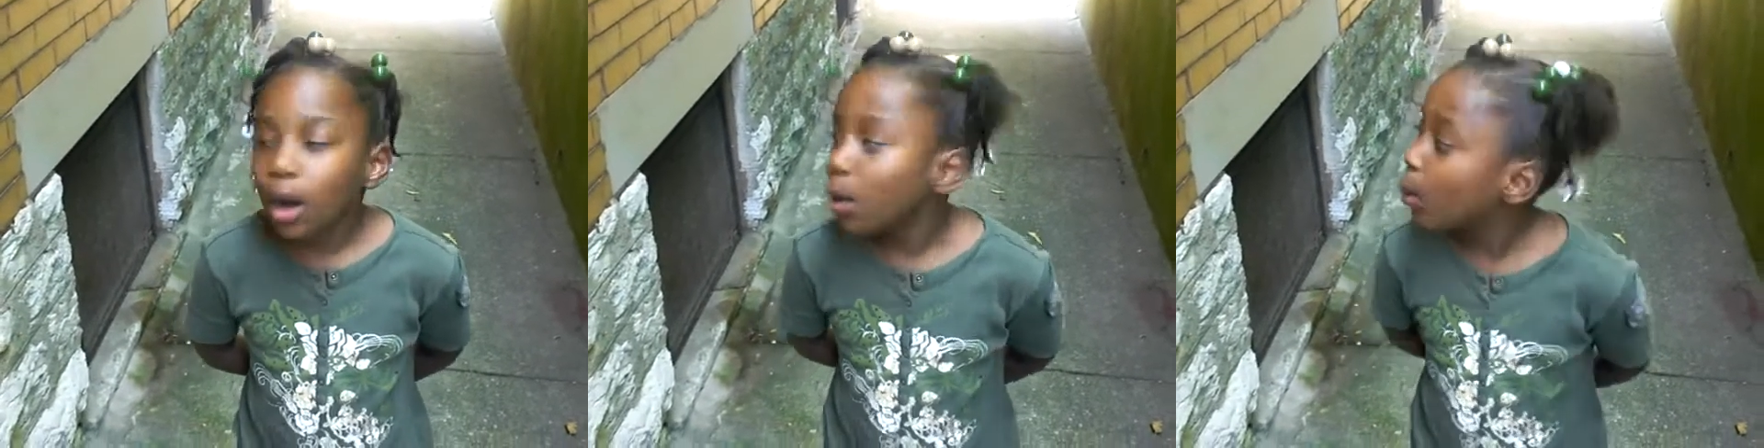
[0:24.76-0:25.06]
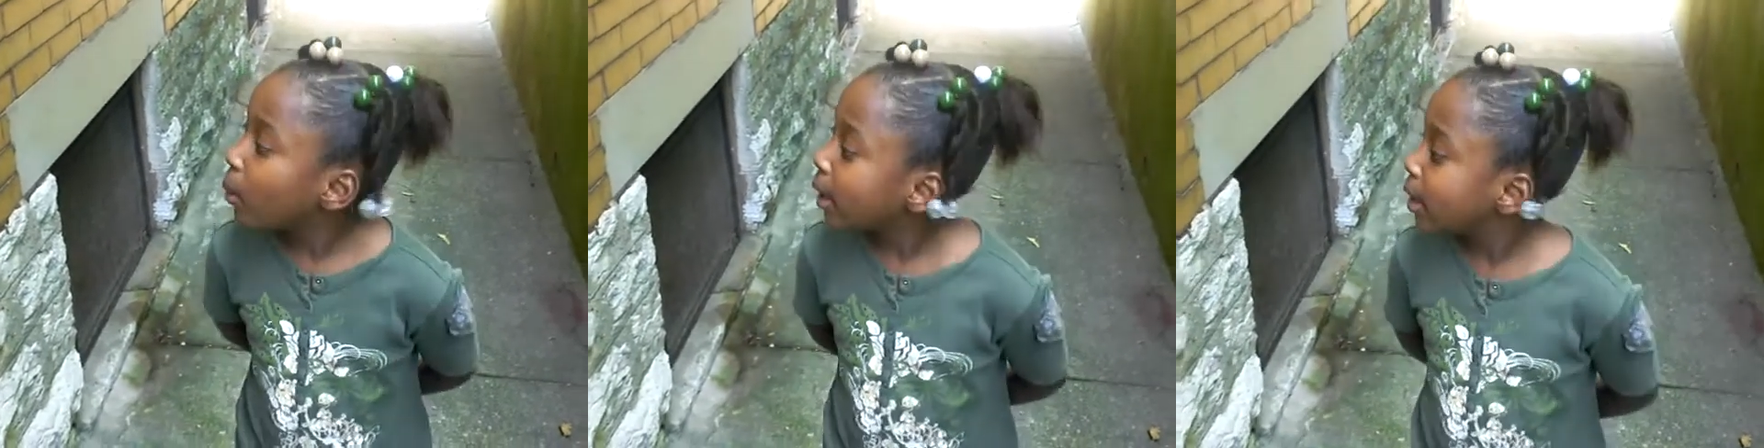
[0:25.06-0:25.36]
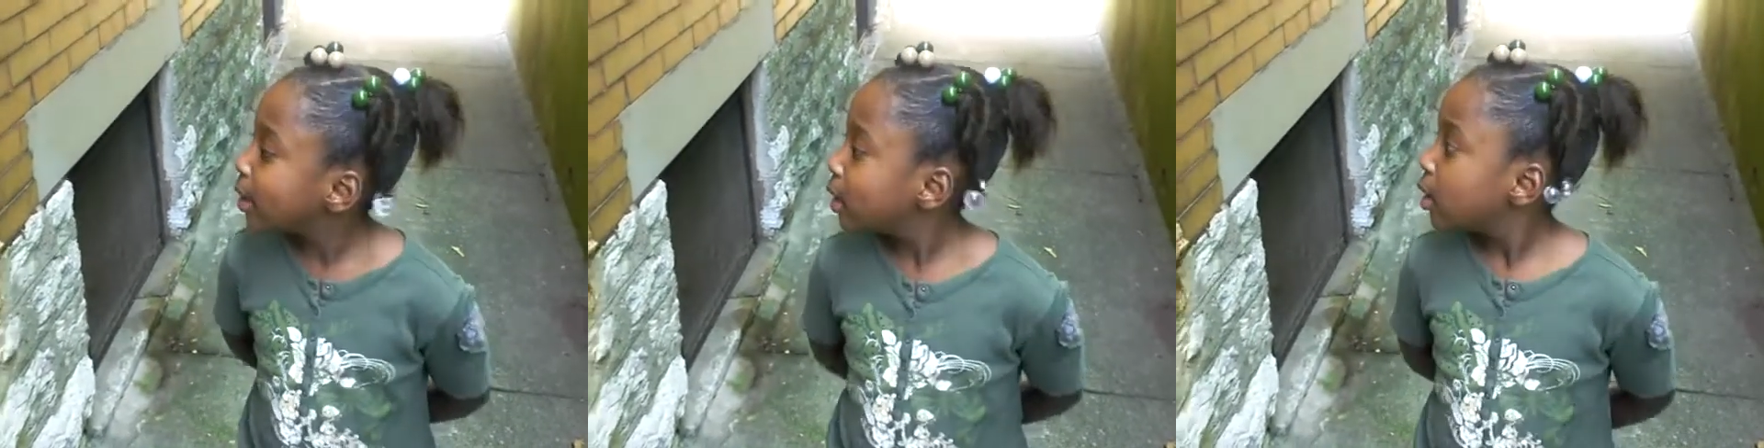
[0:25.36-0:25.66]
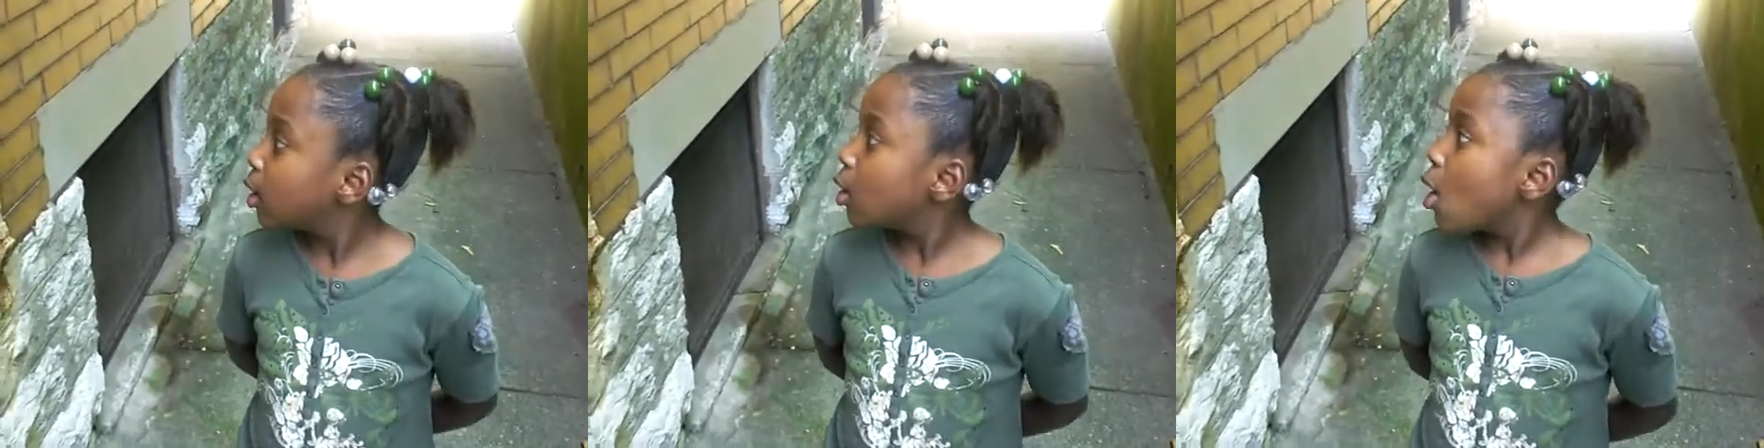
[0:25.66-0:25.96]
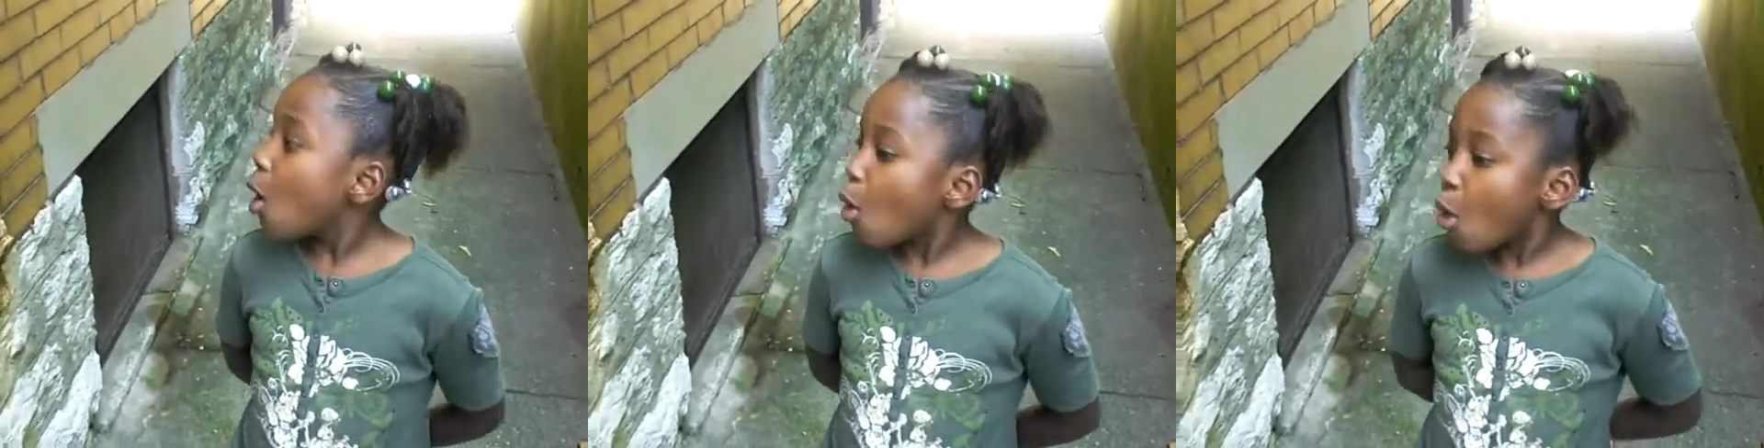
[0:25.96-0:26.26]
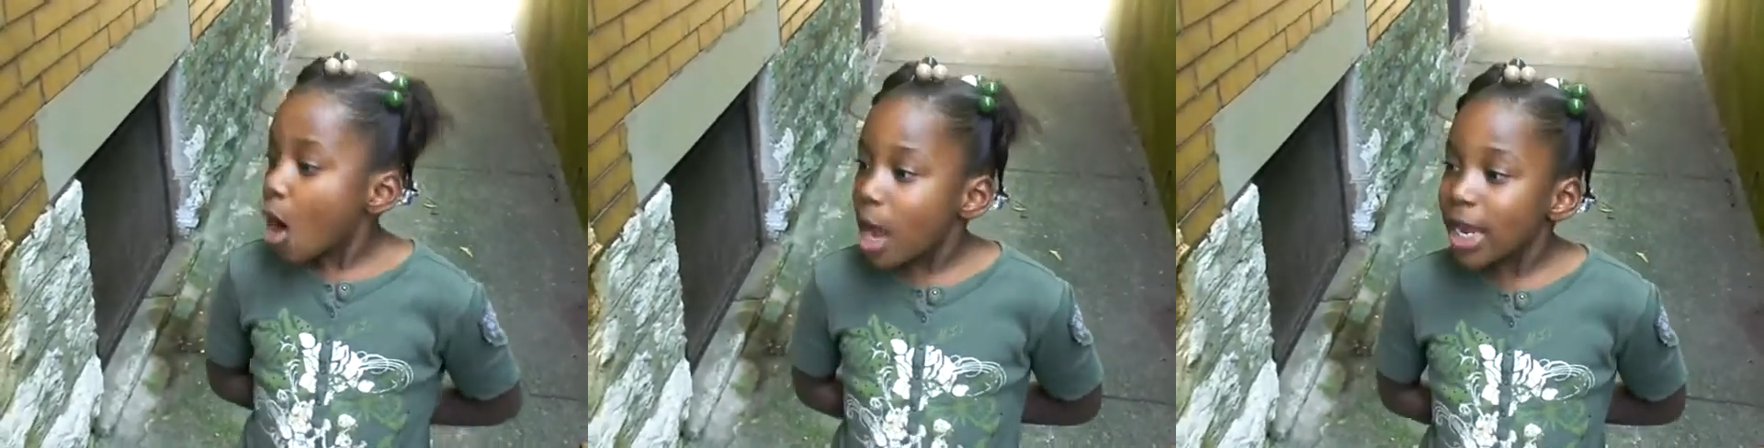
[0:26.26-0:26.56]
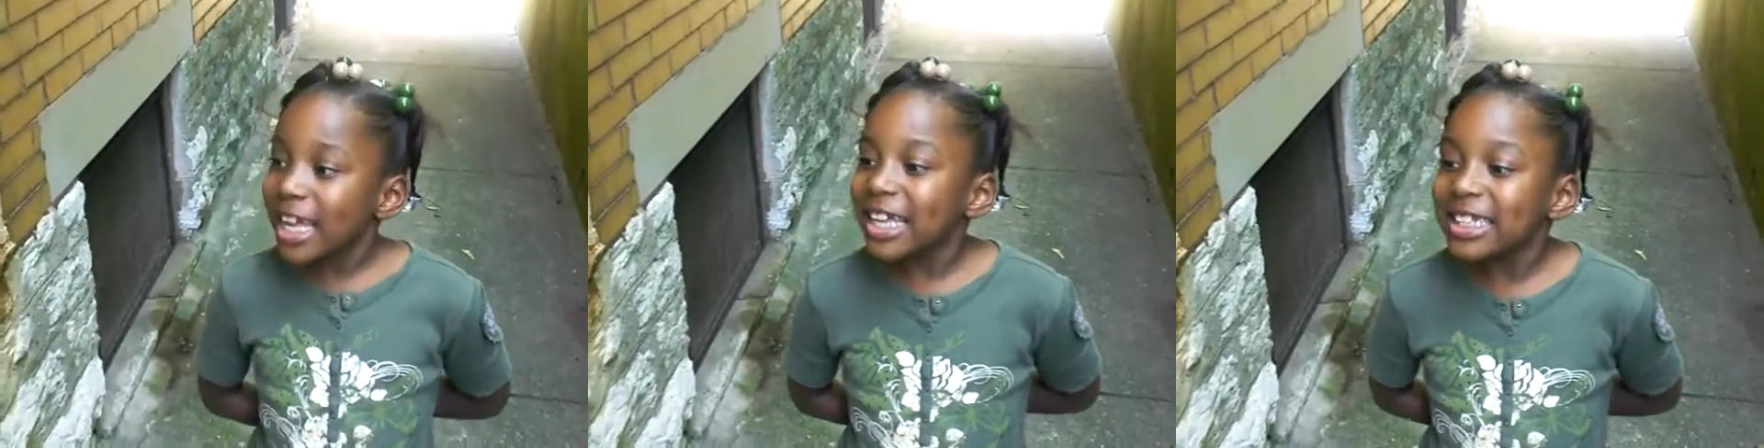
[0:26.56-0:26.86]
on
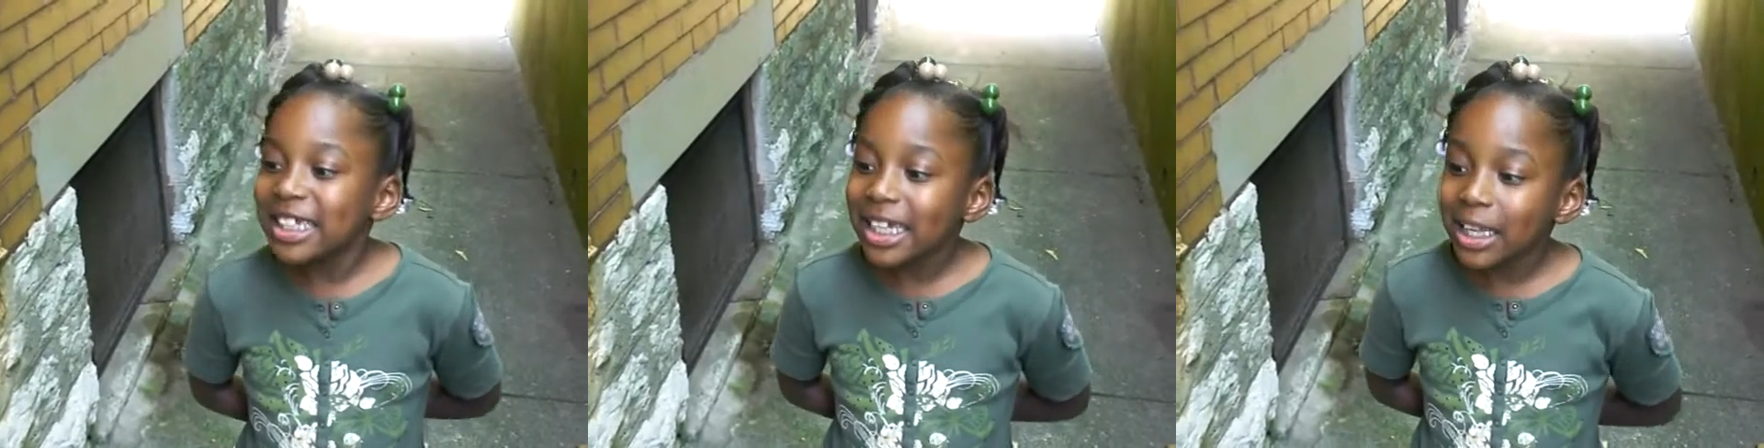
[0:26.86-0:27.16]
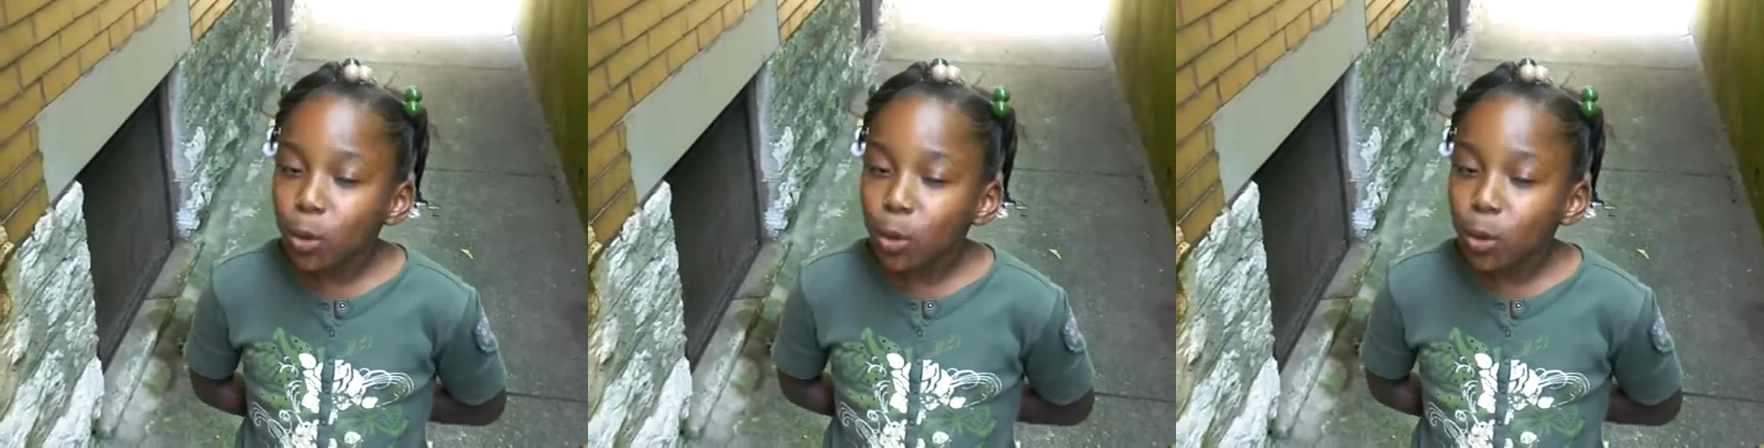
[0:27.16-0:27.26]
AT